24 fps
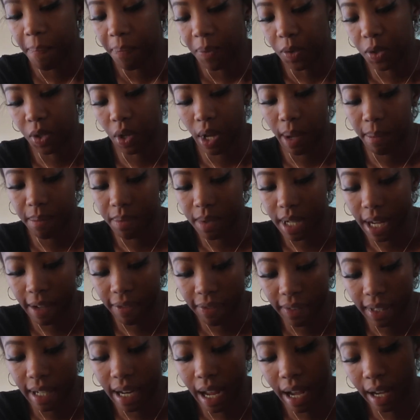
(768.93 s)
So I'm
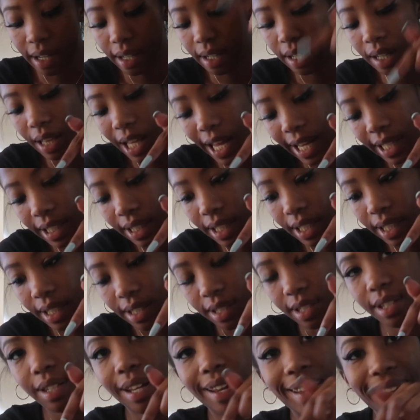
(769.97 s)
definitely not gonna like
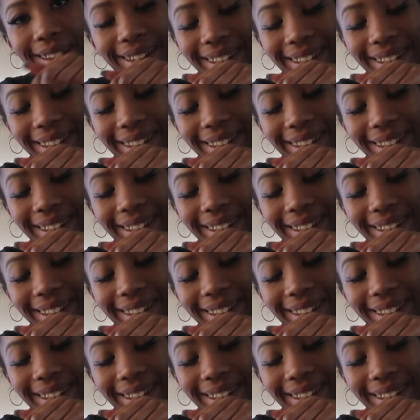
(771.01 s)
this.